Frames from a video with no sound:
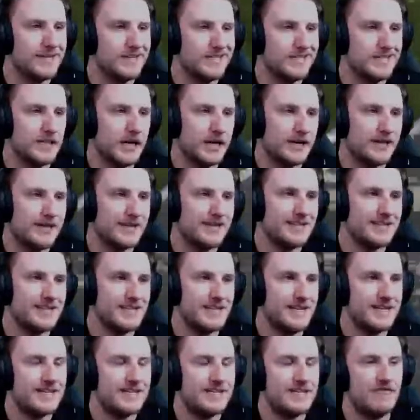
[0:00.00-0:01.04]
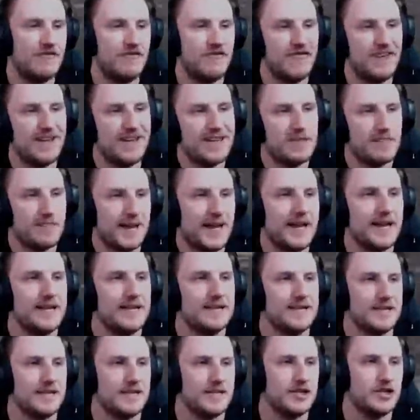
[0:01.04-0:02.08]
Psycho Lizard is in 5th
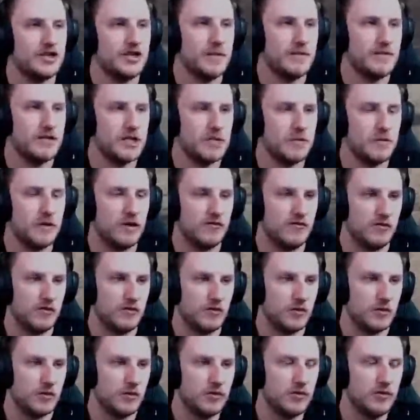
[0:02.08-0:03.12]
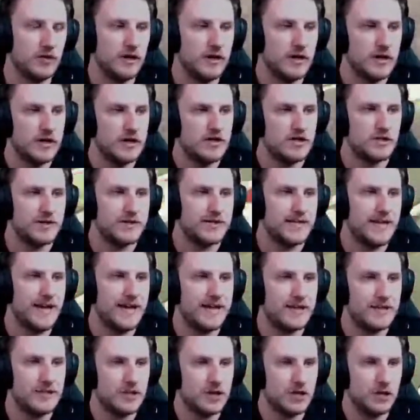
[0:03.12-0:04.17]
place in the championship overall, so he's
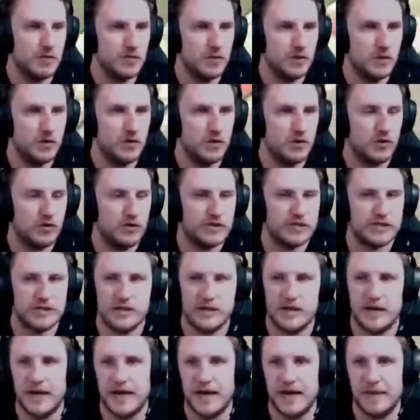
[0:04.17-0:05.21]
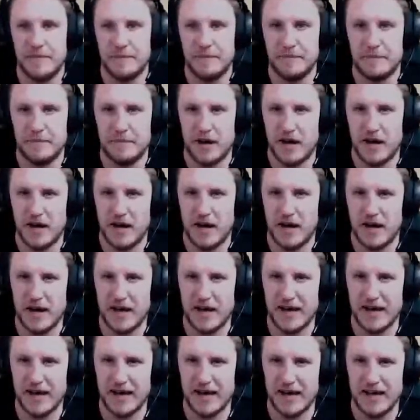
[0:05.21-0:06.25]
ahead of Tomahawks
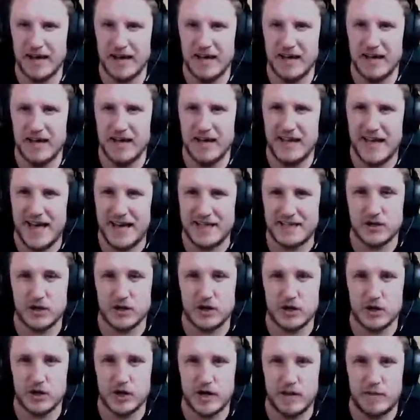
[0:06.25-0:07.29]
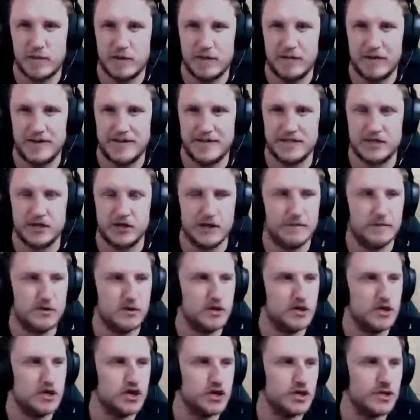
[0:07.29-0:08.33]
by. Yeah, he's got a good couple of places on him, so
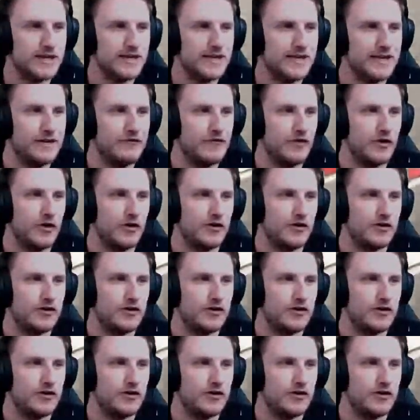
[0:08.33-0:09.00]
he should leapfrog